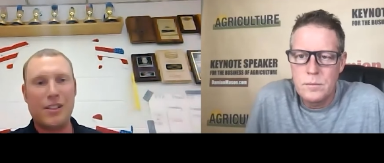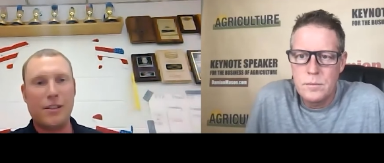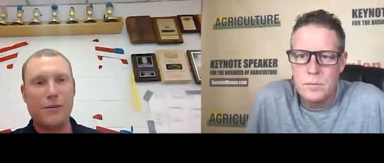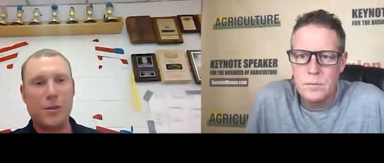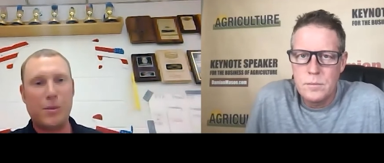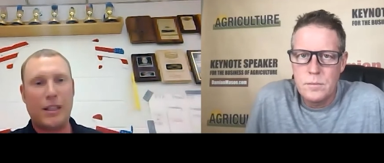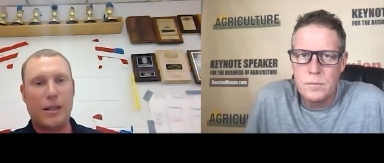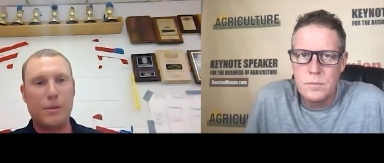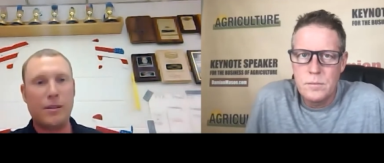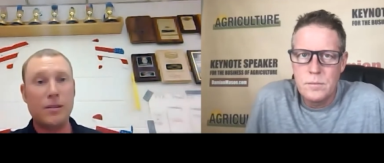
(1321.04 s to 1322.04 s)
Speaker 1: stuff is
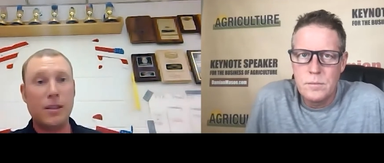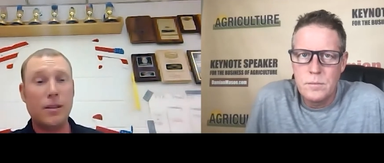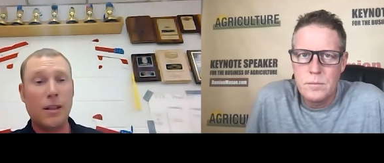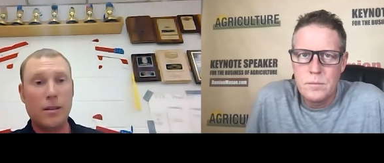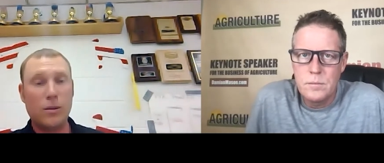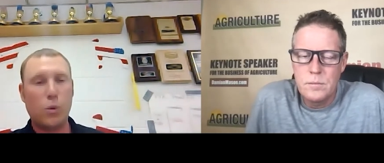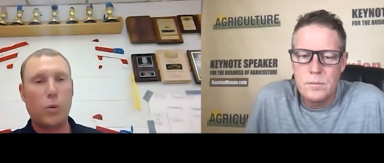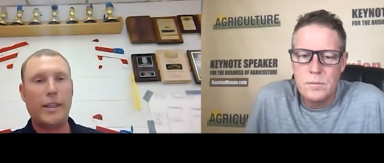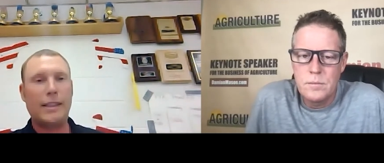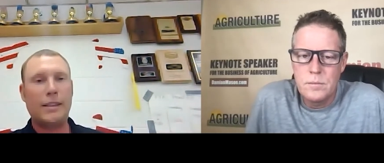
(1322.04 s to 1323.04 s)
becoming
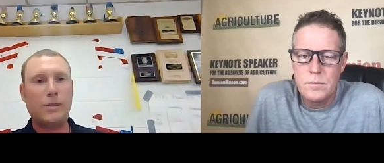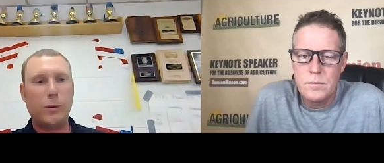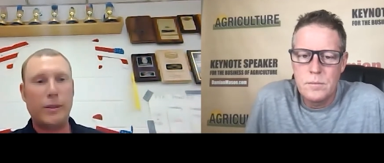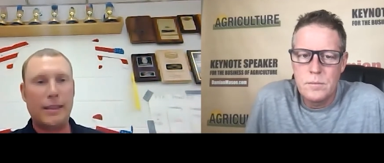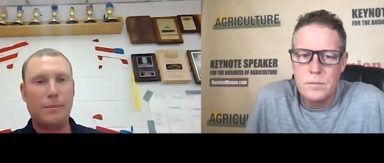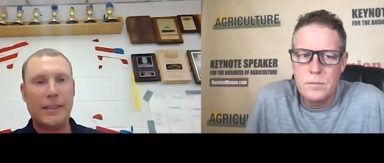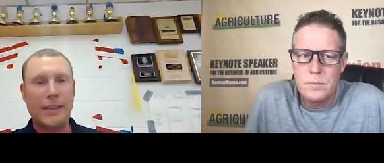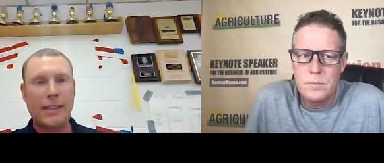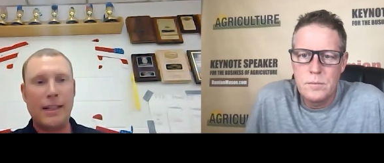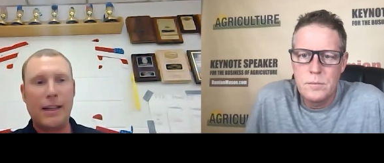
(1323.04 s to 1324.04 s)
really, really
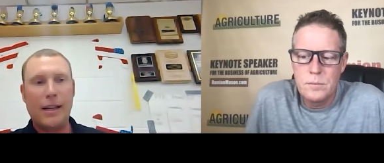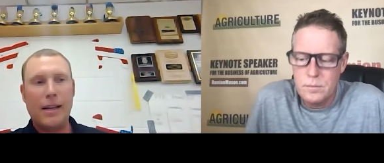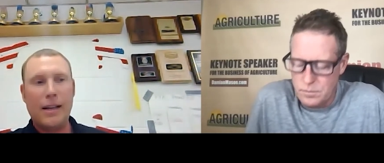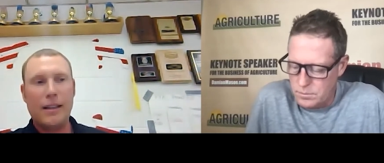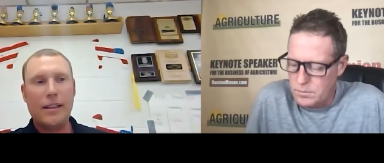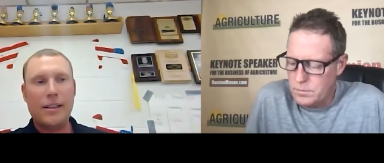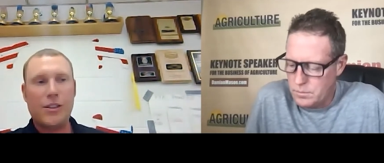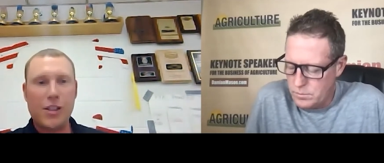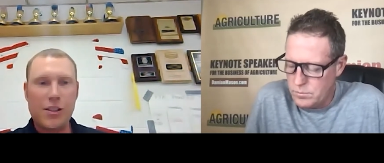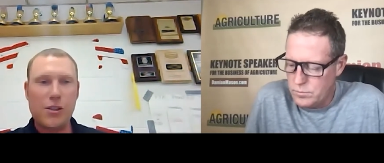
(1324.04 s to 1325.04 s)
big. Mm-hmm.
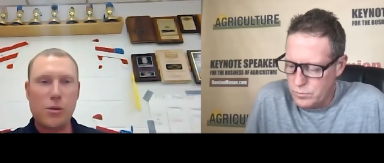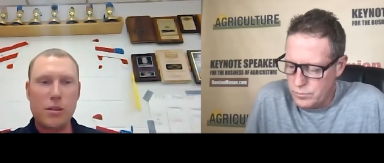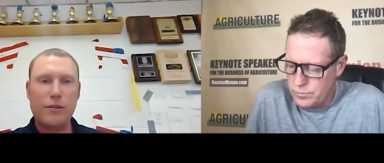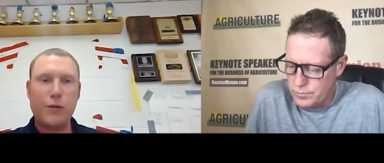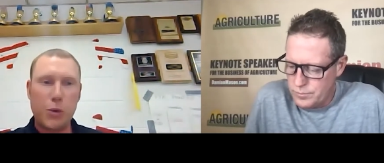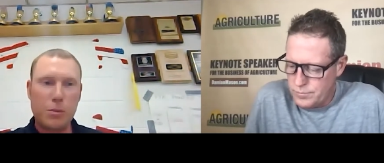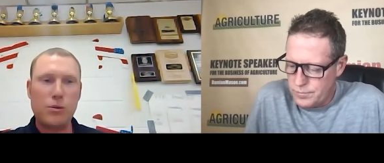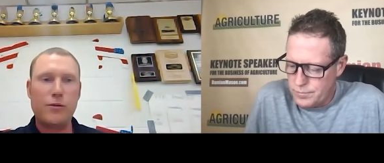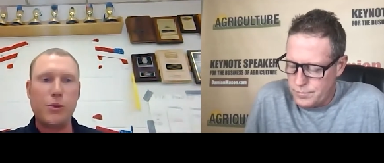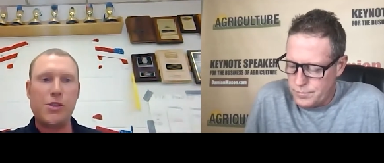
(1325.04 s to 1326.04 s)
It's so
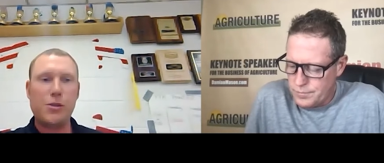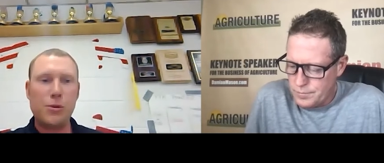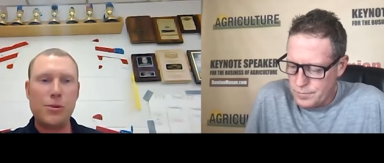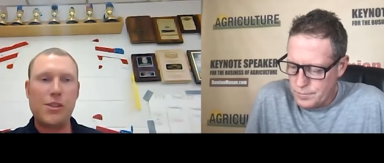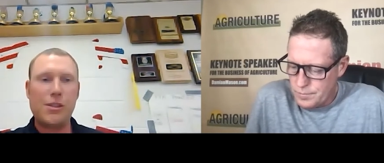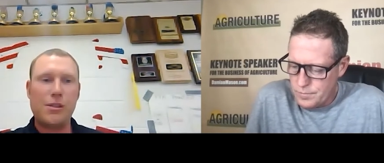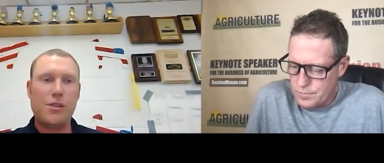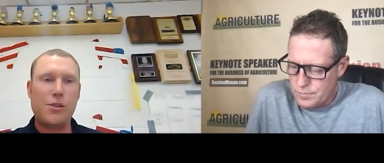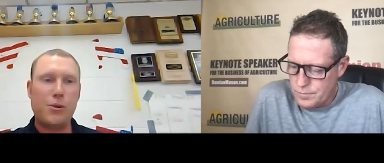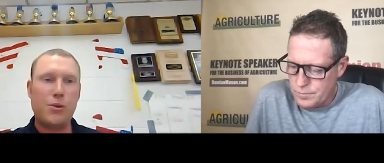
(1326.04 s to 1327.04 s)
unaffordable for schools
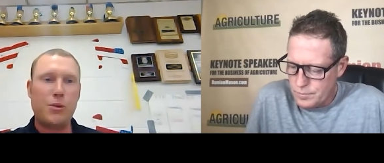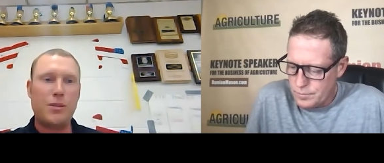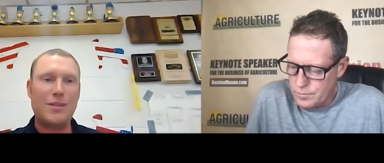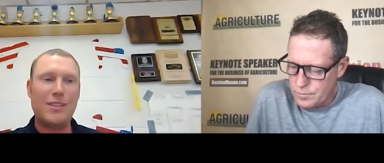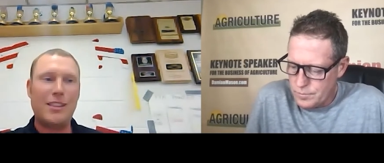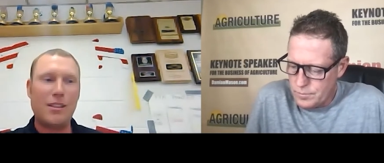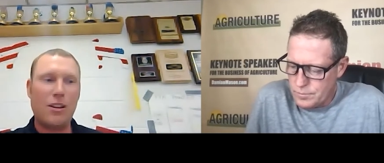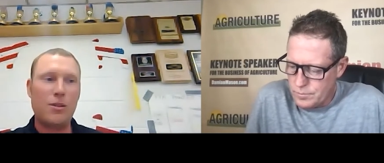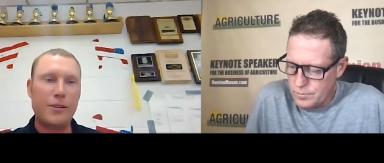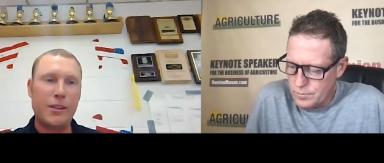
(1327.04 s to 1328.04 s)
to get
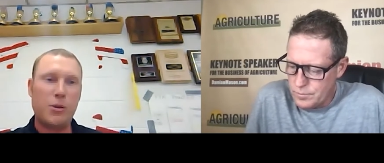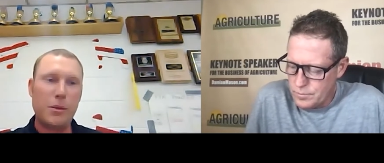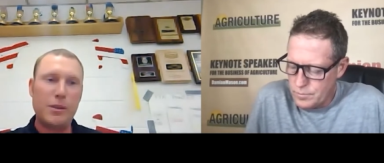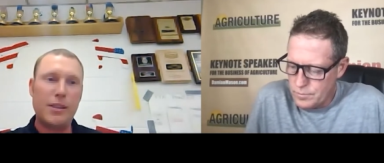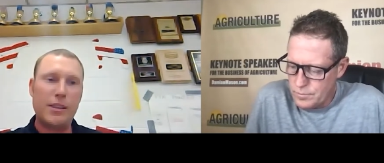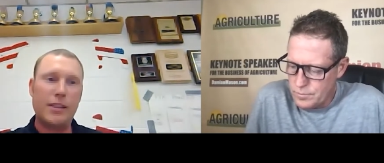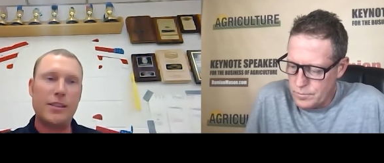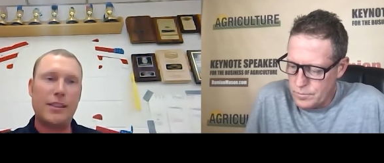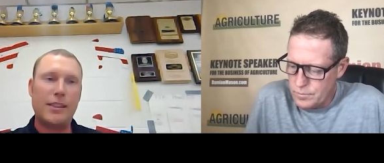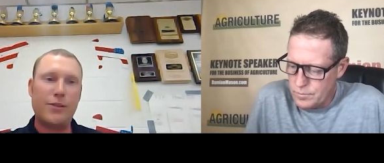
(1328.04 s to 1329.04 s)
all the equipment in here
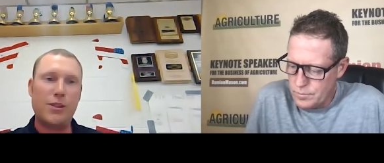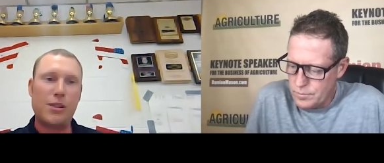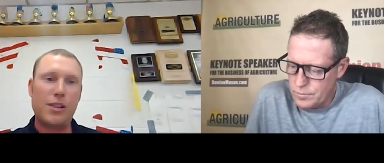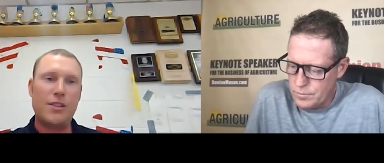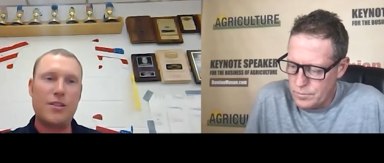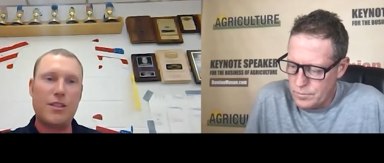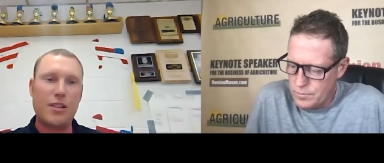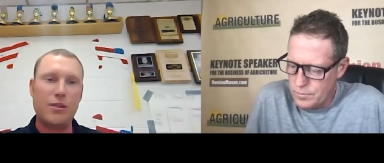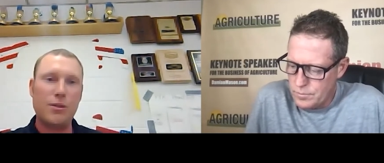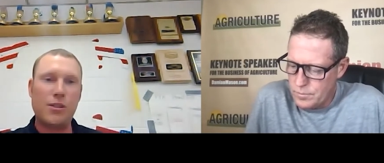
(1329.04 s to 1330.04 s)
to give those kids the
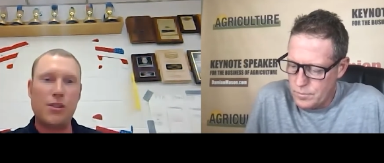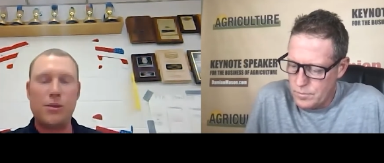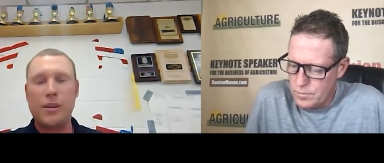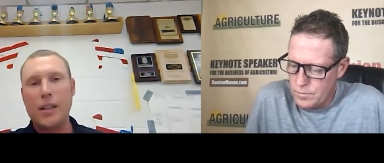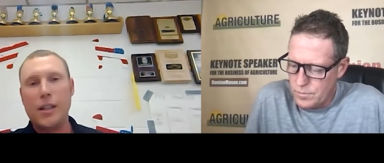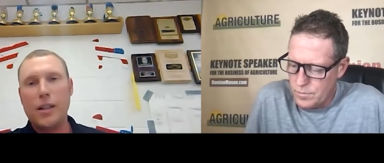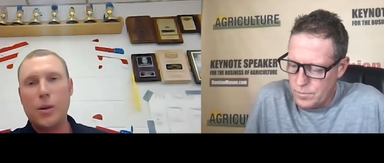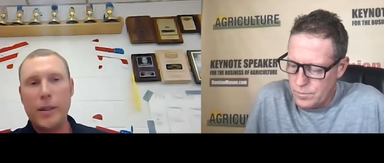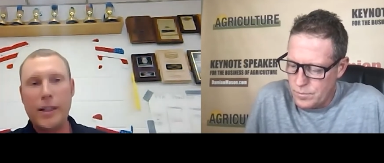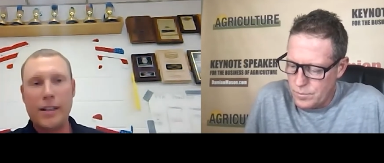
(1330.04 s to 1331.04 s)
skills. So
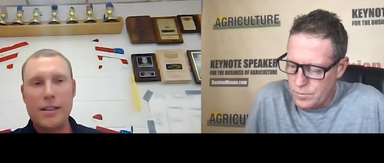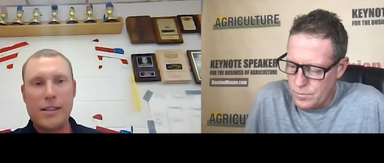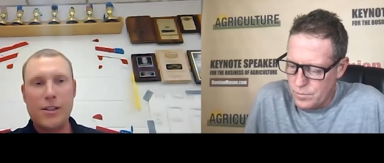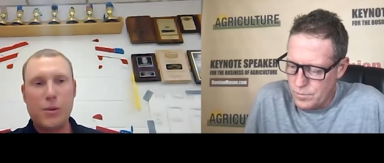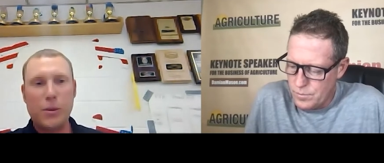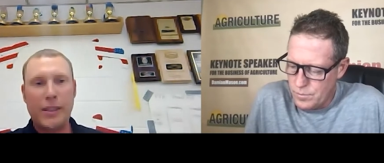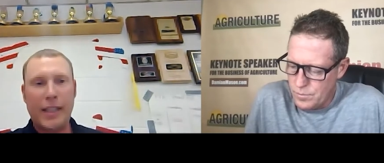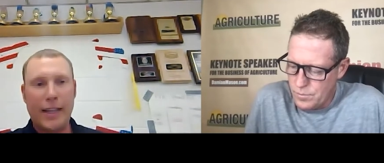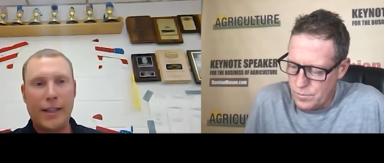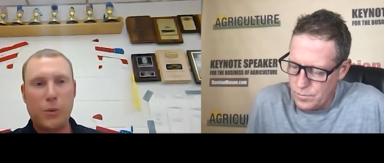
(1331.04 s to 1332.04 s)
we got to teach what we
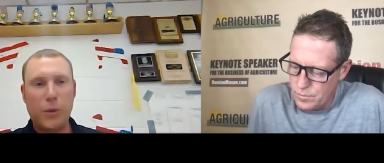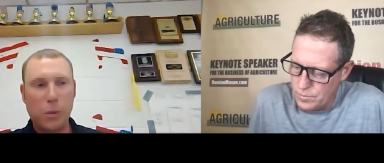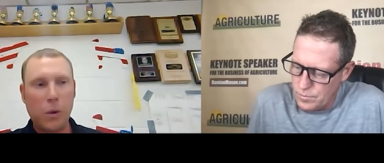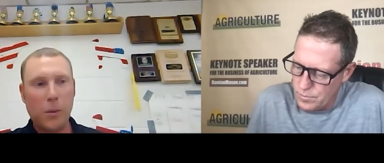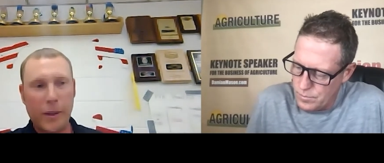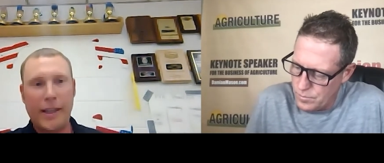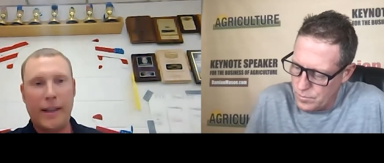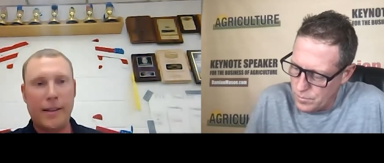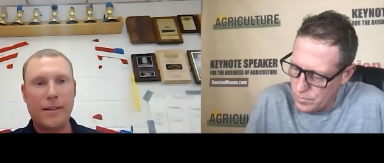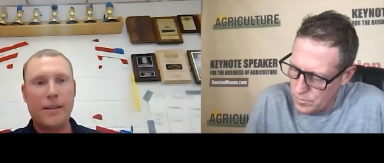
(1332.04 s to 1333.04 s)
can with what we
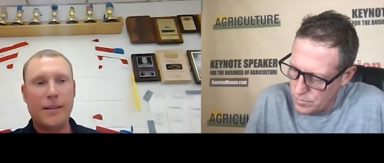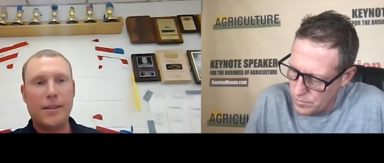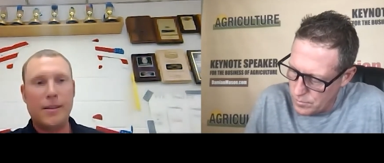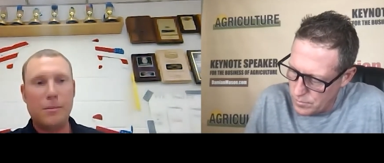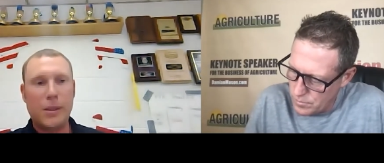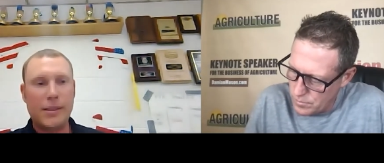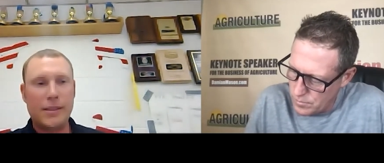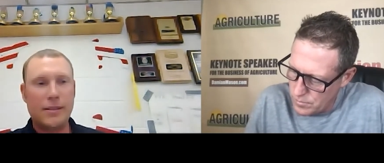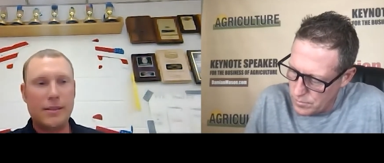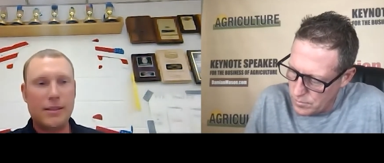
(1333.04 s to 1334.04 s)
can, but